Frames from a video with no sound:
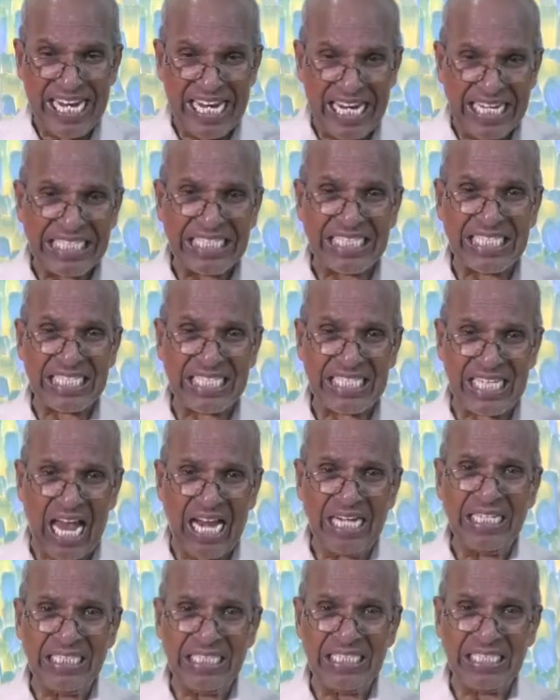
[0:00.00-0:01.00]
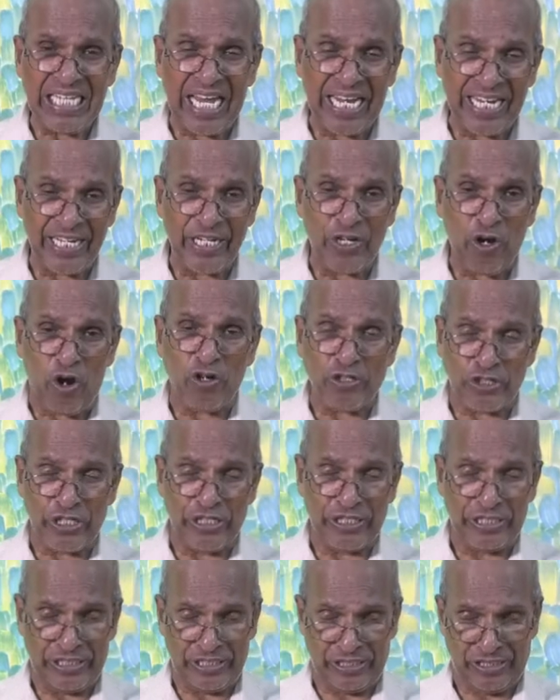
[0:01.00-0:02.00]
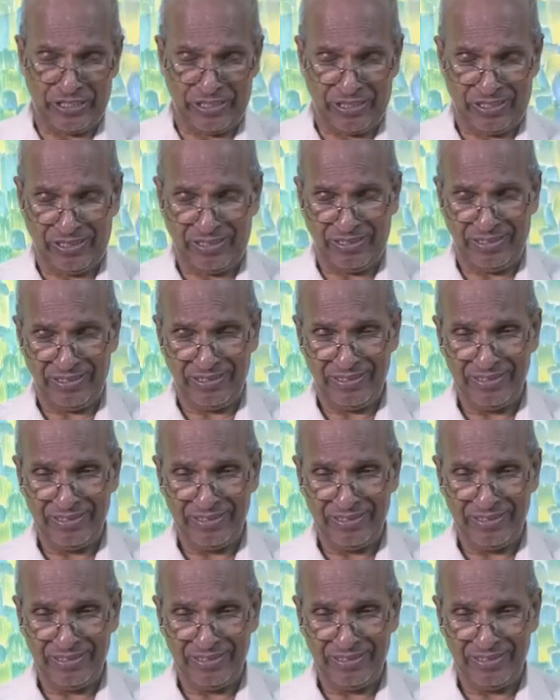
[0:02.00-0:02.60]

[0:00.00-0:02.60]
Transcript: His sons and daughters.